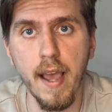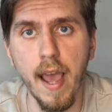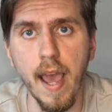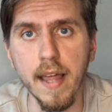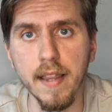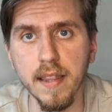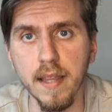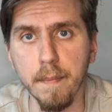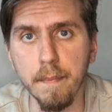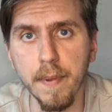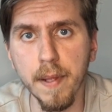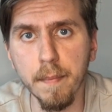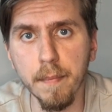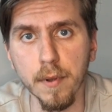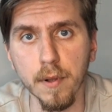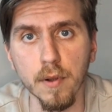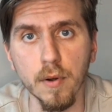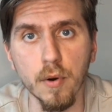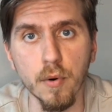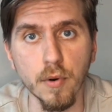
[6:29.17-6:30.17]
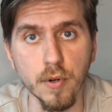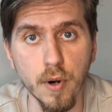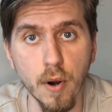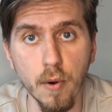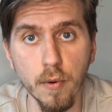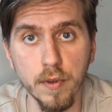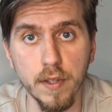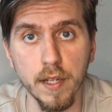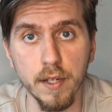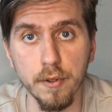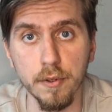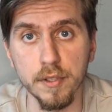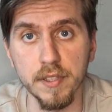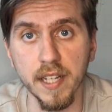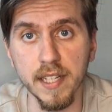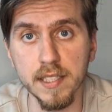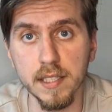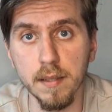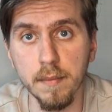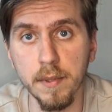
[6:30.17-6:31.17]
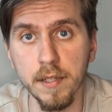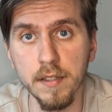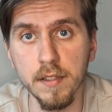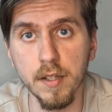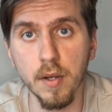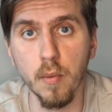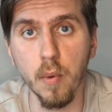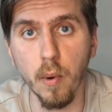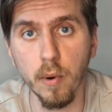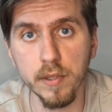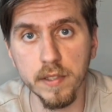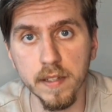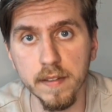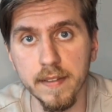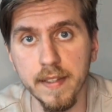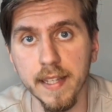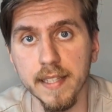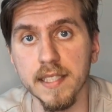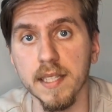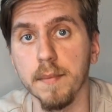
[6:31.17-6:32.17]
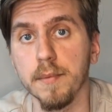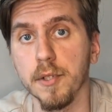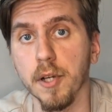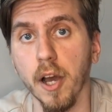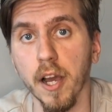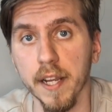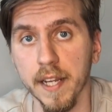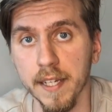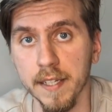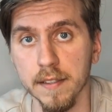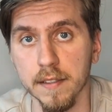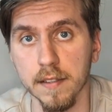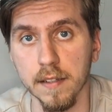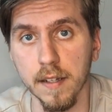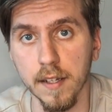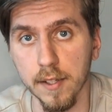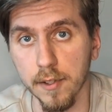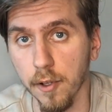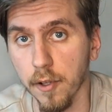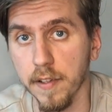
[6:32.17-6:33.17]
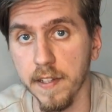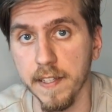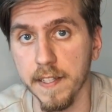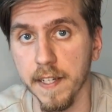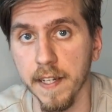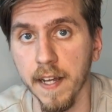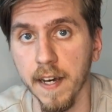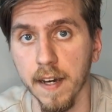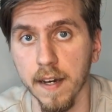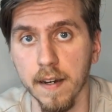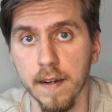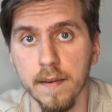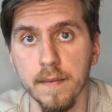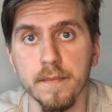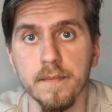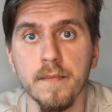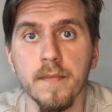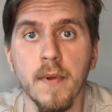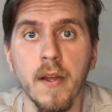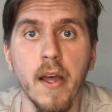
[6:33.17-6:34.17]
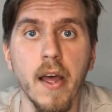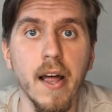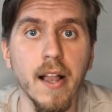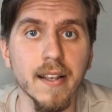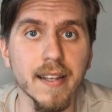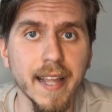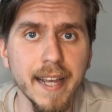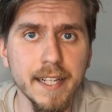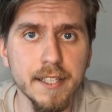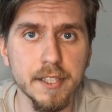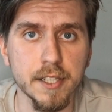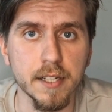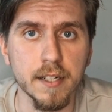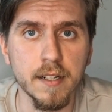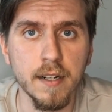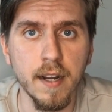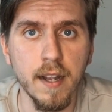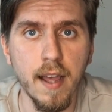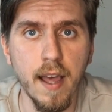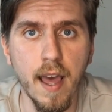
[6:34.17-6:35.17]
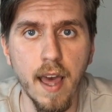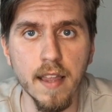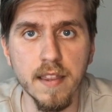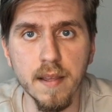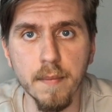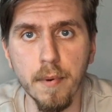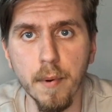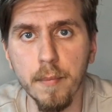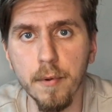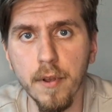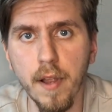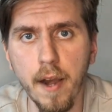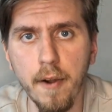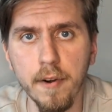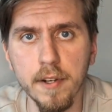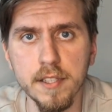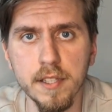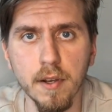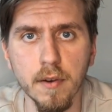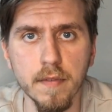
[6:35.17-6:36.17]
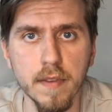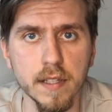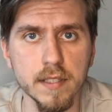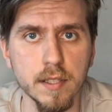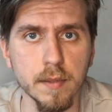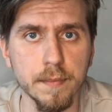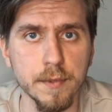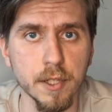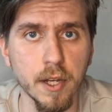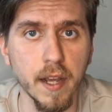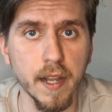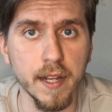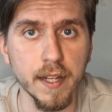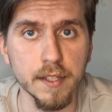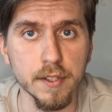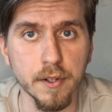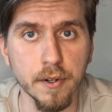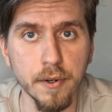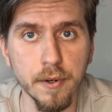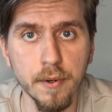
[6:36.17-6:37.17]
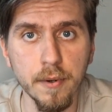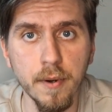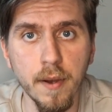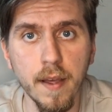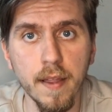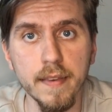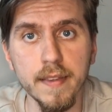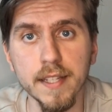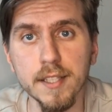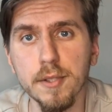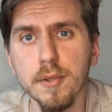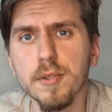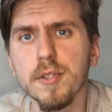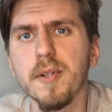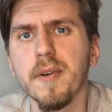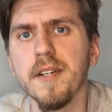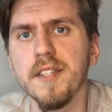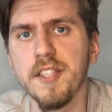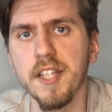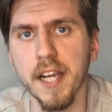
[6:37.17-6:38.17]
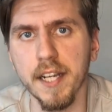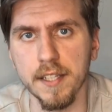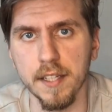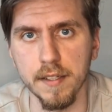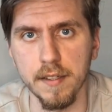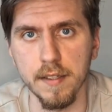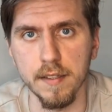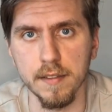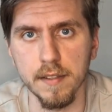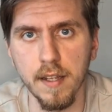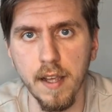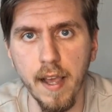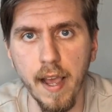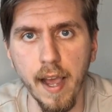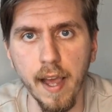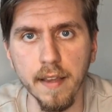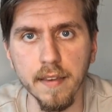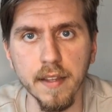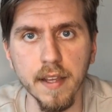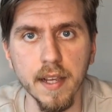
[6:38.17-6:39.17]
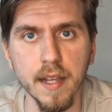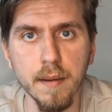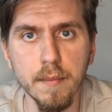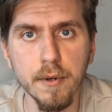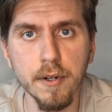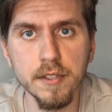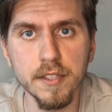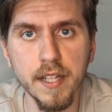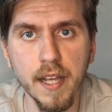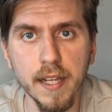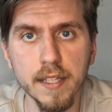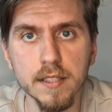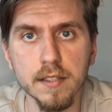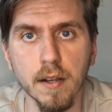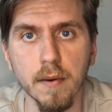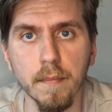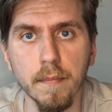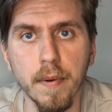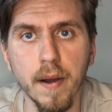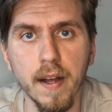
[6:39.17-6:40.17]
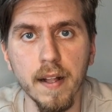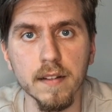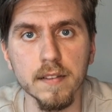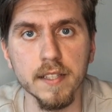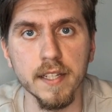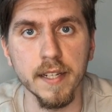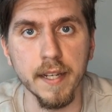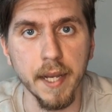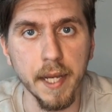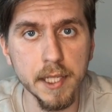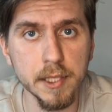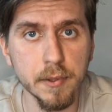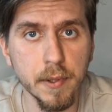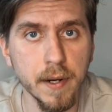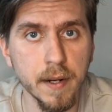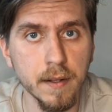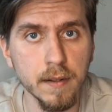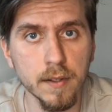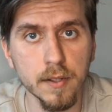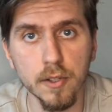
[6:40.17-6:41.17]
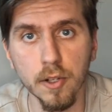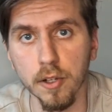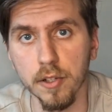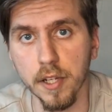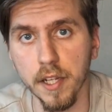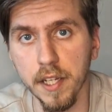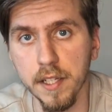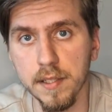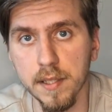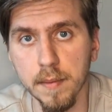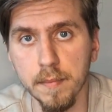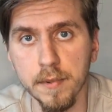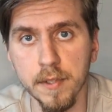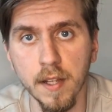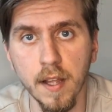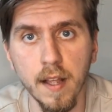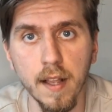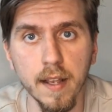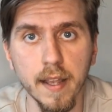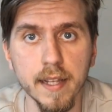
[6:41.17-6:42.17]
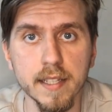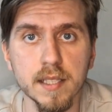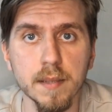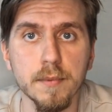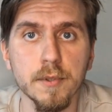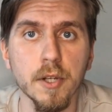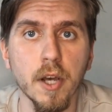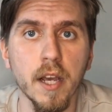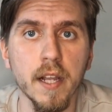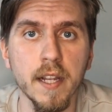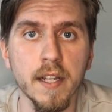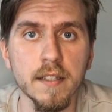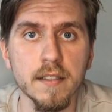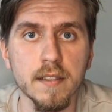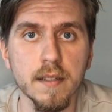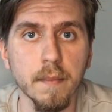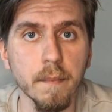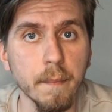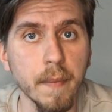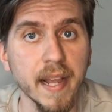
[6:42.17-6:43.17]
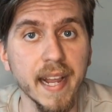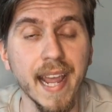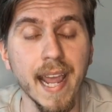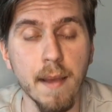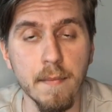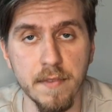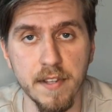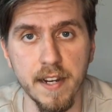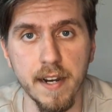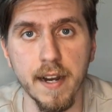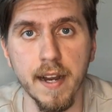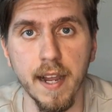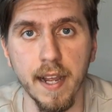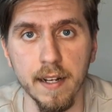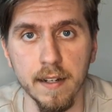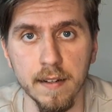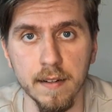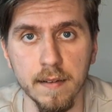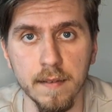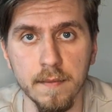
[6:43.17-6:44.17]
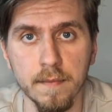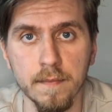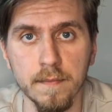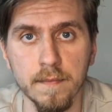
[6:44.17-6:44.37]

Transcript: And the people who wrote the New Testament quoted the Septuagint, not the Tanakh. Later, as the popularity of the Septuagint grew, the Jews rejected it, and the Hebrew text compiled in Israel, not Egypt, like Septuagint, became their canon.